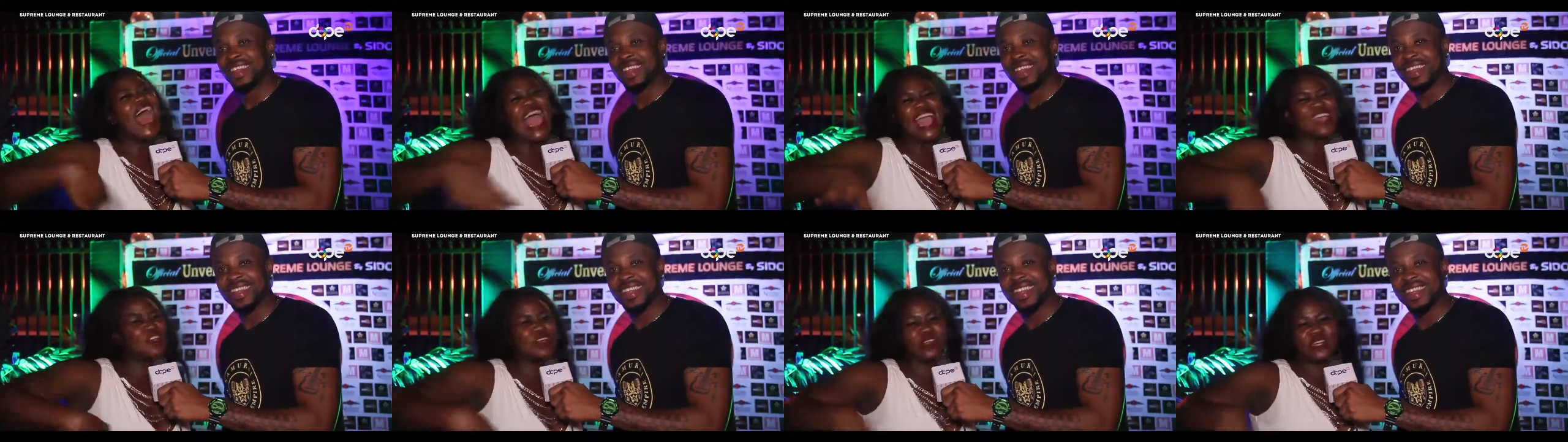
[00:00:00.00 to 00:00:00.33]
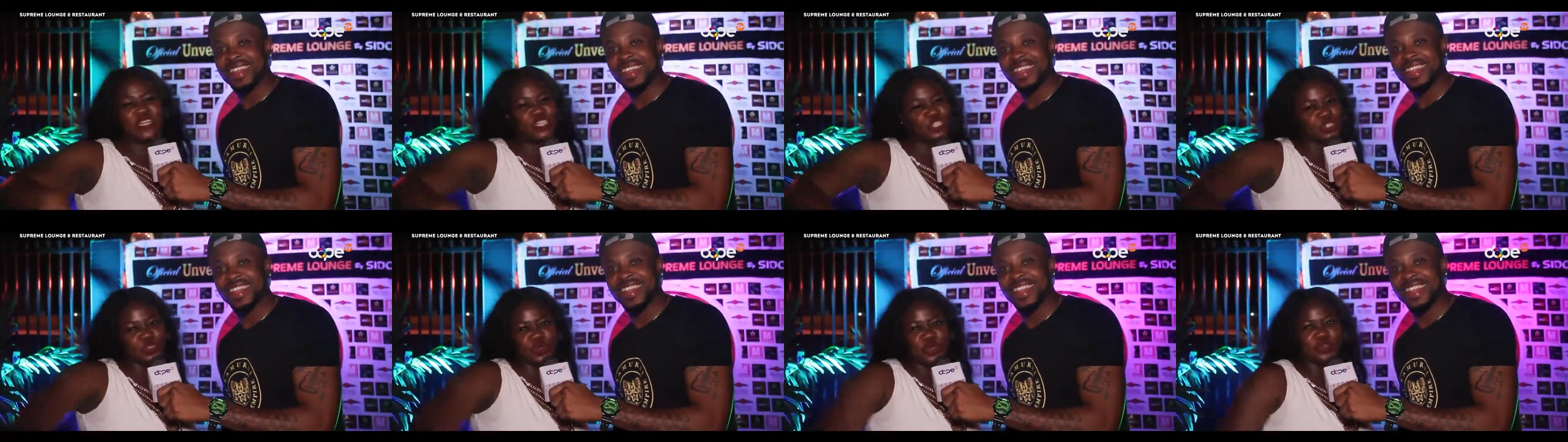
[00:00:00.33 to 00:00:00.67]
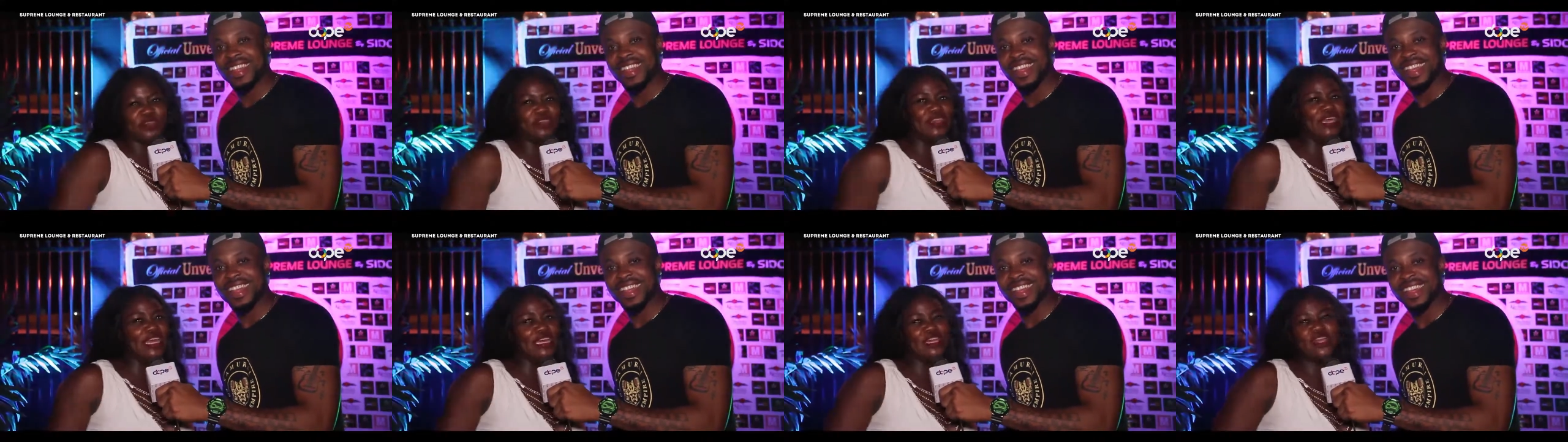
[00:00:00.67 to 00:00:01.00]
Speaker 1: I can assure
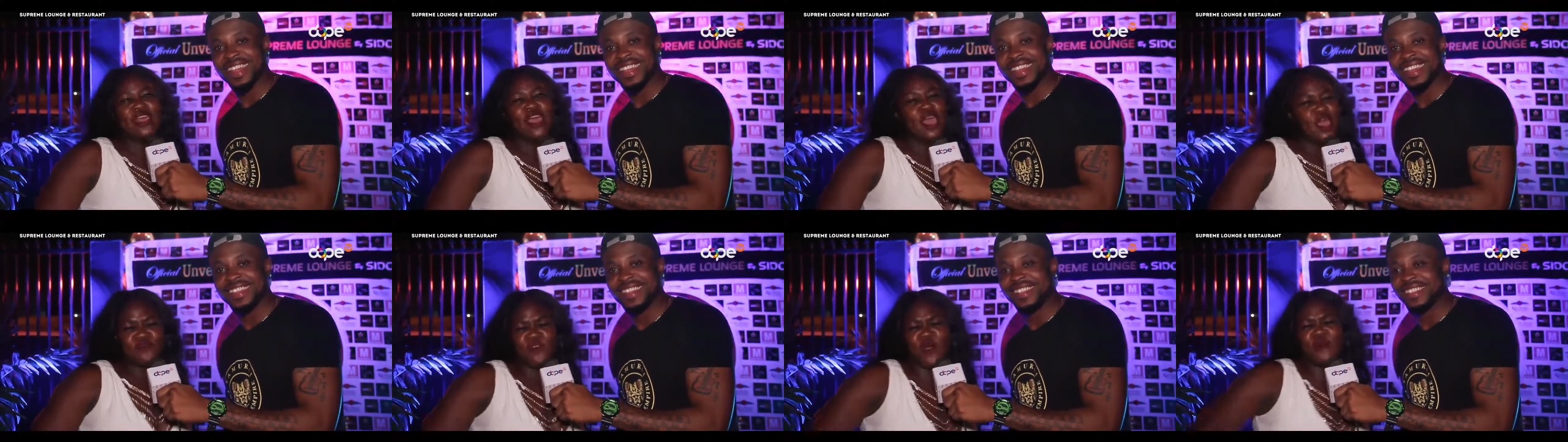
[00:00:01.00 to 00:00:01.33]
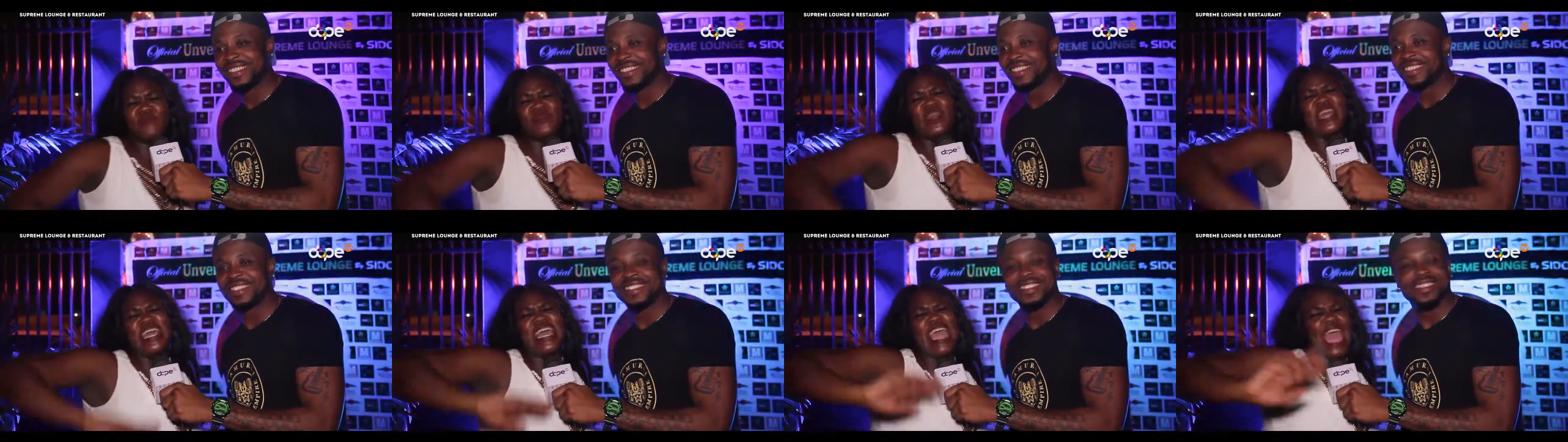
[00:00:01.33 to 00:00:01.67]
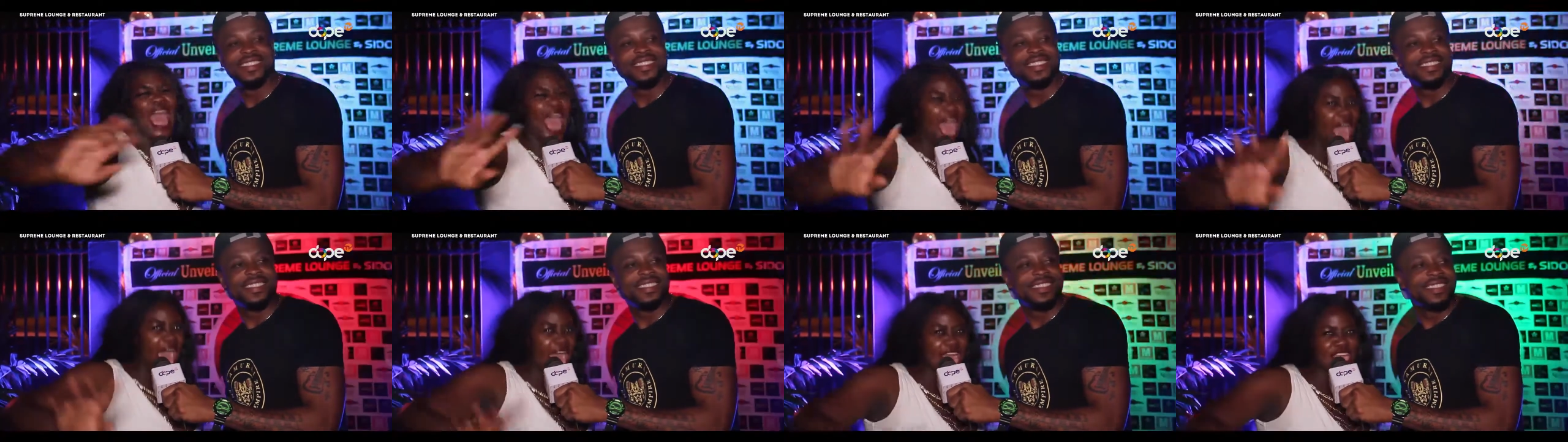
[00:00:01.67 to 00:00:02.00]
you that from the
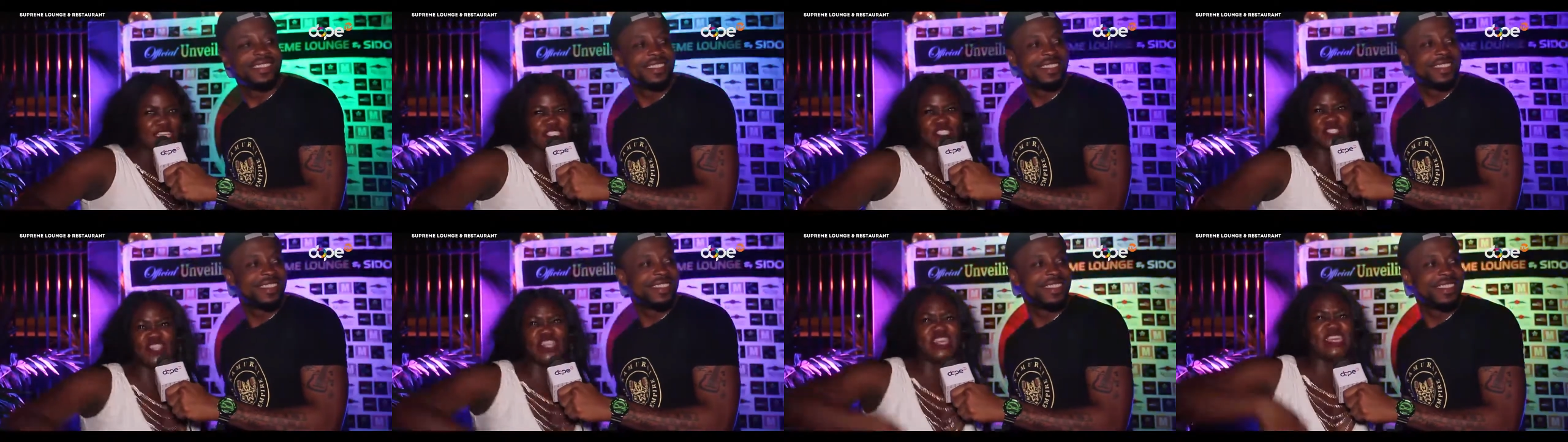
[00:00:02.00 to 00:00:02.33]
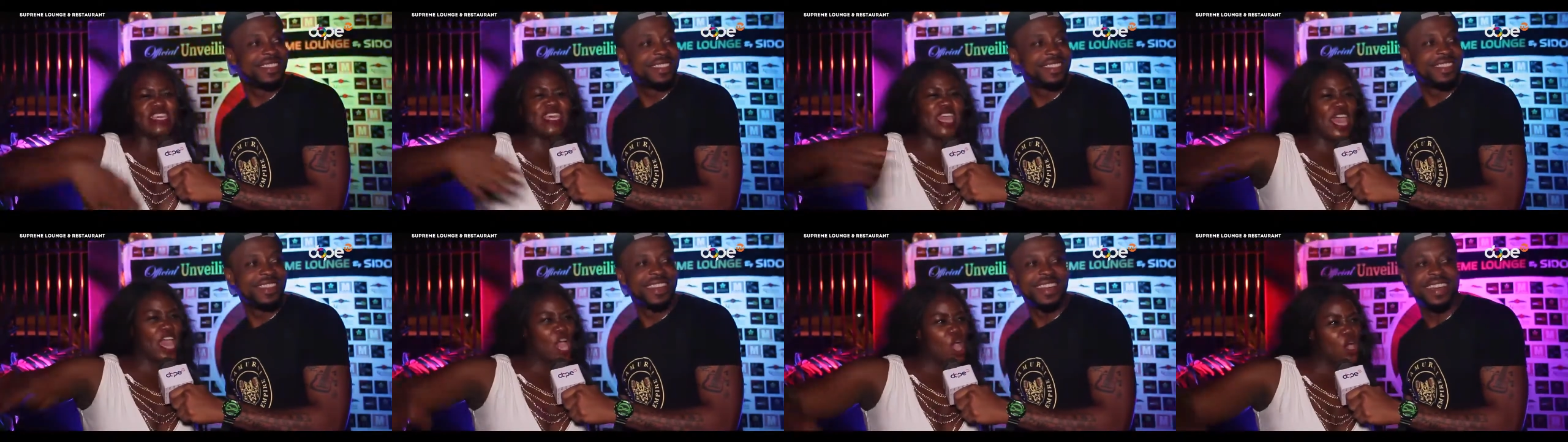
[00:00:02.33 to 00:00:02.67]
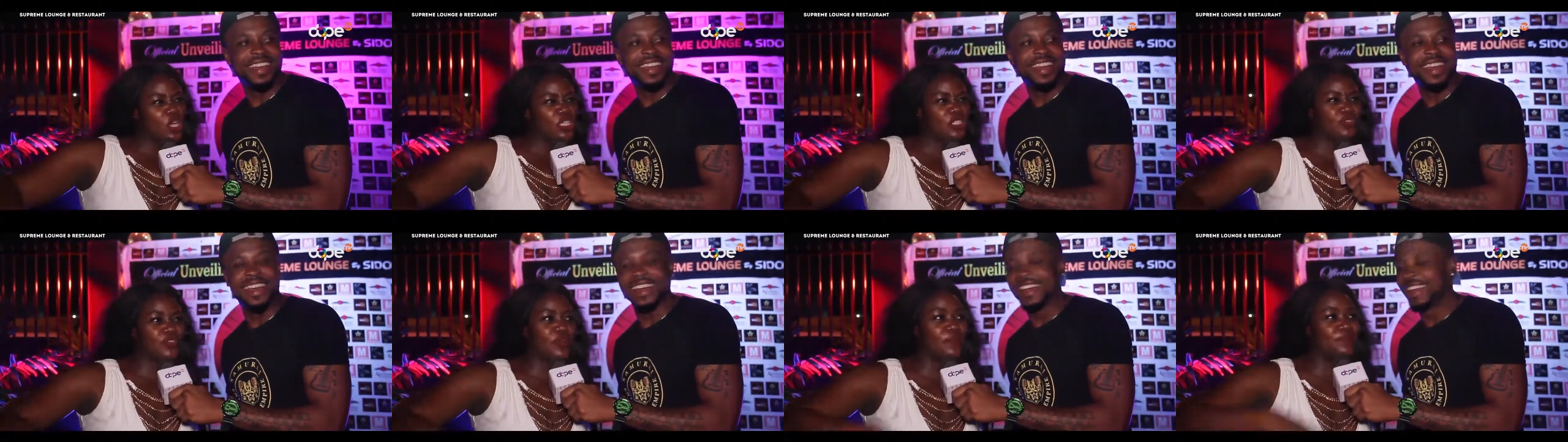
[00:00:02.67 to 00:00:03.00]
guys to the
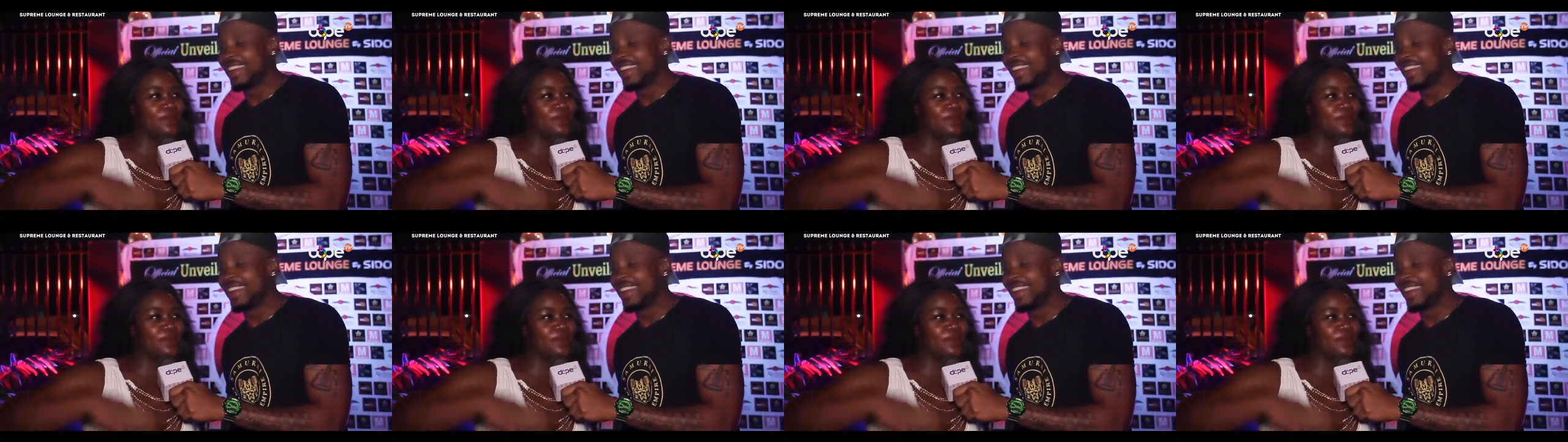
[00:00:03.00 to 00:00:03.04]
girls,